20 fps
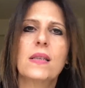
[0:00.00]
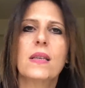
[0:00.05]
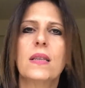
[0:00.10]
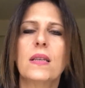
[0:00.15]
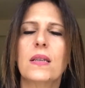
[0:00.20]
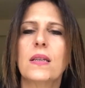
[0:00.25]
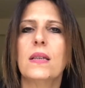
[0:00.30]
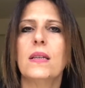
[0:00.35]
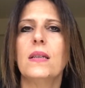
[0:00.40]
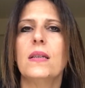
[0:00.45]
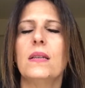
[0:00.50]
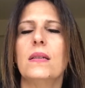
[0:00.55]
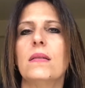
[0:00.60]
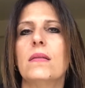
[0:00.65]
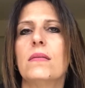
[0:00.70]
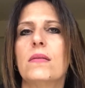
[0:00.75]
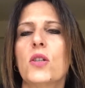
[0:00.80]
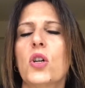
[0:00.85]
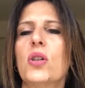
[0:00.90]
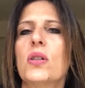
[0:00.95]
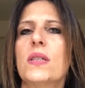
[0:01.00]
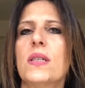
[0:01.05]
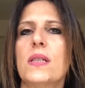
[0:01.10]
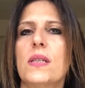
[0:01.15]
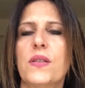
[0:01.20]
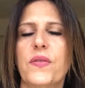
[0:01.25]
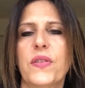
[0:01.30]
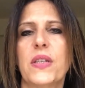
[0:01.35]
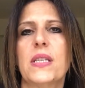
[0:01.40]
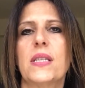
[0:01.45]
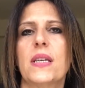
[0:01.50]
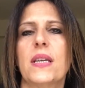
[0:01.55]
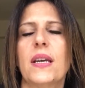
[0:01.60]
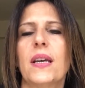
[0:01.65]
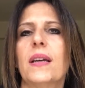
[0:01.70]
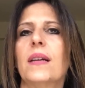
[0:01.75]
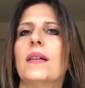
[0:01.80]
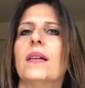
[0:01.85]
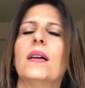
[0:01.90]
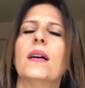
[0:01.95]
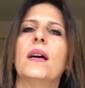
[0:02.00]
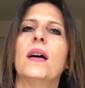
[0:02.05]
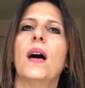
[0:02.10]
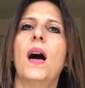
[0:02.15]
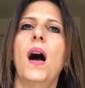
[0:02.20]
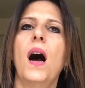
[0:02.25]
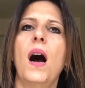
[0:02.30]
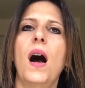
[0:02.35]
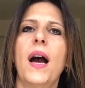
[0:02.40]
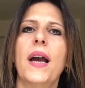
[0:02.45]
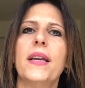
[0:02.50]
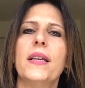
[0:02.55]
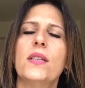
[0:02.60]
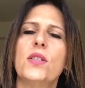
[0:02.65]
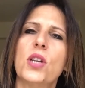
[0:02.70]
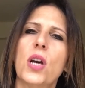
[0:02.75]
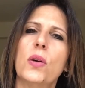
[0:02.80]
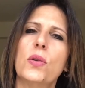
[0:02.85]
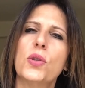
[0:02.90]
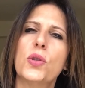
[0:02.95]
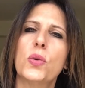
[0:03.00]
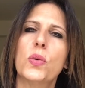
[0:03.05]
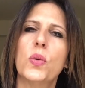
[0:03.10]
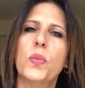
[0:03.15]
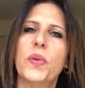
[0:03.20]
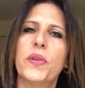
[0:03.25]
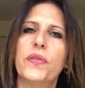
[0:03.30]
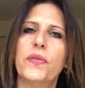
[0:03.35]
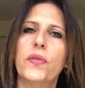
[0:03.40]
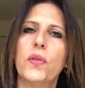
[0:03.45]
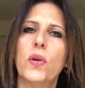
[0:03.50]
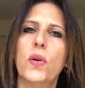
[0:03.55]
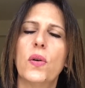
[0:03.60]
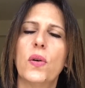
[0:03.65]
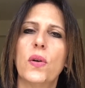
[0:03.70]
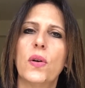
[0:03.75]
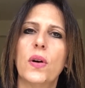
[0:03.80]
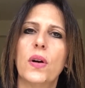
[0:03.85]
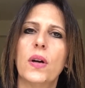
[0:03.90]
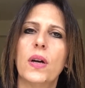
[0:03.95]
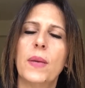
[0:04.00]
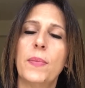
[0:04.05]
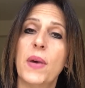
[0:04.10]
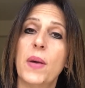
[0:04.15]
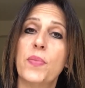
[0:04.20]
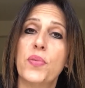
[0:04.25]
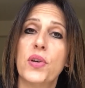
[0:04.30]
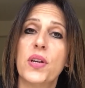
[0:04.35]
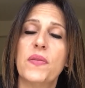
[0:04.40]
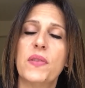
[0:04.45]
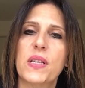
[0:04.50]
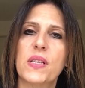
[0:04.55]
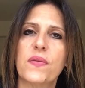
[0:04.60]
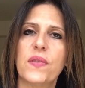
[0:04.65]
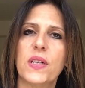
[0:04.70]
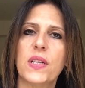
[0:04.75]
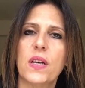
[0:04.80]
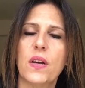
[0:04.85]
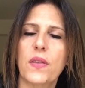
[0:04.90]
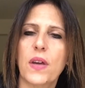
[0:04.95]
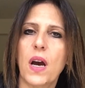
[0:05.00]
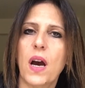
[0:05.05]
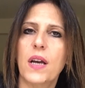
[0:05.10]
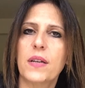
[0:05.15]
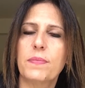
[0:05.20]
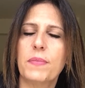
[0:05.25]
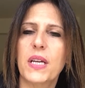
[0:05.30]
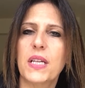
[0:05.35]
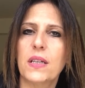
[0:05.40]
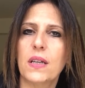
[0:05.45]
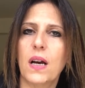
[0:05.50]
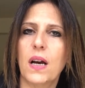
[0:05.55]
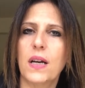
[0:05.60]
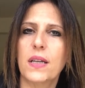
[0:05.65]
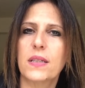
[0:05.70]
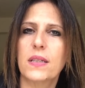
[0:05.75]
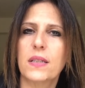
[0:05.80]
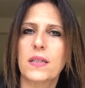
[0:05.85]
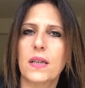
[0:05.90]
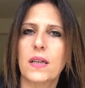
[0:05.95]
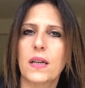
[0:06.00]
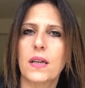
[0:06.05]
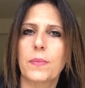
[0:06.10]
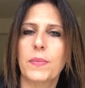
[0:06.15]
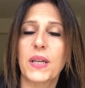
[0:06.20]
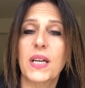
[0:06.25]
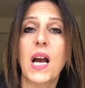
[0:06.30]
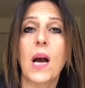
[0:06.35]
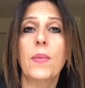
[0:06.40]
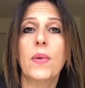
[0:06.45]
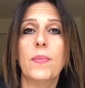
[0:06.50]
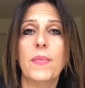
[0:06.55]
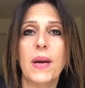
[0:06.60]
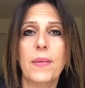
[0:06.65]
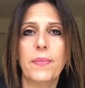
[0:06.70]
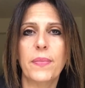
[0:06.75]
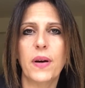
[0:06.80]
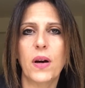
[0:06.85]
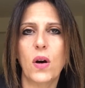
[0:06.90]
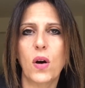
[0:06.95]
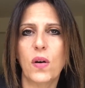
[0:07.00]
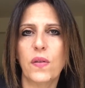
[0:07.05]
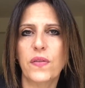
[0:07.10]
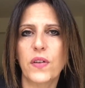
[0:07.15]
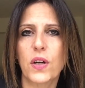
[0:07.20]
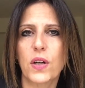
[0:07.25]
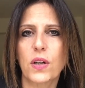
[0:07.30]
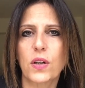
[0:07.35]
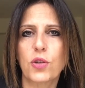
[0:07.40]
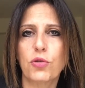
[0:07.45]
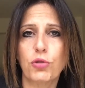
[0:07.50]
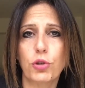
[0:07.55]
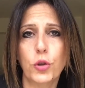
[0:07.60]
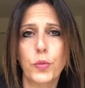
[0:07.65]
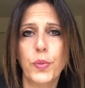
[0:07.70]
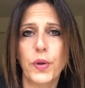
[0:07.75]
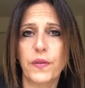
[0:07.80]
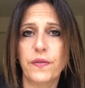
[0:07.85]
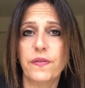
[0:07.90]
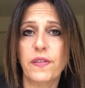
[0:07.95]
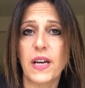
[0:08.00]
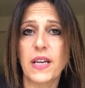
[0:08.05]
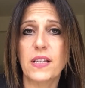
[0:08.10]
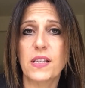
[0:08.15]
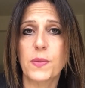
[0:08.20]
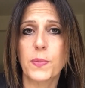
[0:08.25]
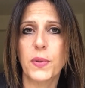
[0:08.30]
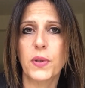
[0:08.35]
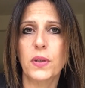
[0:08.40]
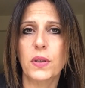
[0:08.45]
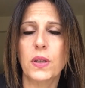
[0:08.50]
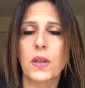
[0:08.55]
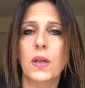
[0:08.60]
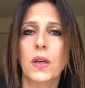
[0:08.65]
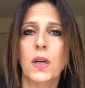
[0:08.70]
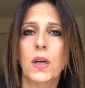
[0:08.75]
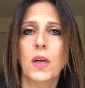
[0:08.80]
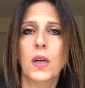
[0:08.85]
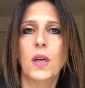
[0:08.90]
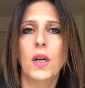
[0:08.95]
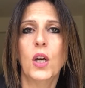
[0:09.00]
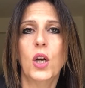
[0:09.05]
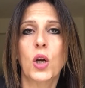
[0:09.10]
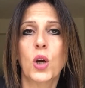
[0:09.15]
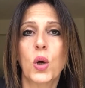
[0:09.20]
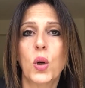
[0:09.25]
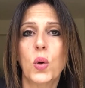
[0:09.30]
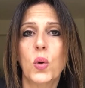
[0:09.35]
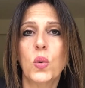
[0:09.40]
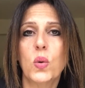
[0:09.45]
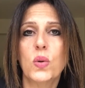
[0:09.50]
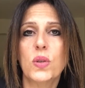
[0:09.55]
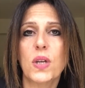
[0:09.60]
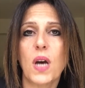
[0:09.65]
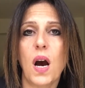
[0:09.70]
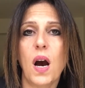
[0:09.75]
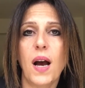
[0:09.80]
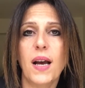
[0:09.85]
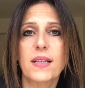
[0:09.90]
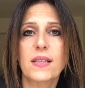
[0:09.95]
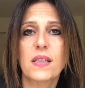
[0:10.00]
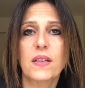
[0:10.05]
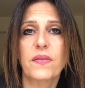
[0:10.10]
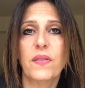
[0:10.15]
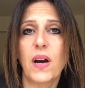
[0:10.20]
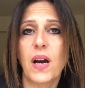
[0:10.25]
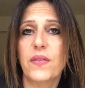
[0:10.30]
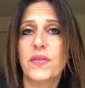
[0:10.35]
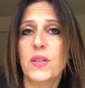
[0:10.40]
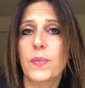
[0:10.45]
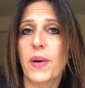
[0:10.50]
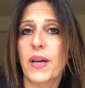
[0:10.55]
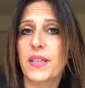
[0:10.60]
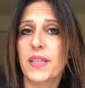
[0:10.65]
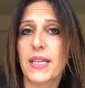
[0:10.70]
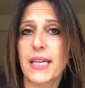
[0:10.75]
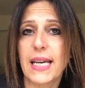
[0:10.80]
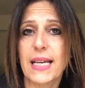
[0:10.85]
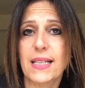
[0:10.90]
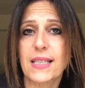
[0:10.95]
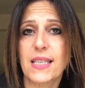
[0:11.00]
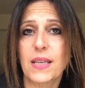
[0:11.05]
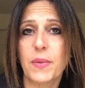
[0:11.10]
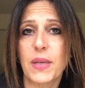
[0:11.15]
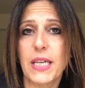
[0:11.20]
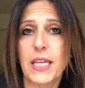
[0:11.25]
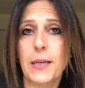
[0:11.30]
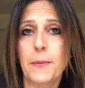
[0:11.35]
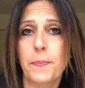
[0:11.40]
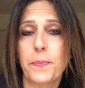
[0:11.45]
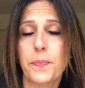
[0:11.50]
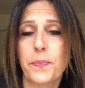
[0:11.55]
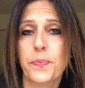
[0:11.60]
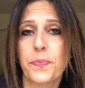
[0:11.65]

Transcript: to the doctor's visit, I told you all before in my previous video that I'd become a member of a group on Facebook called I Survived a Bunionectomy.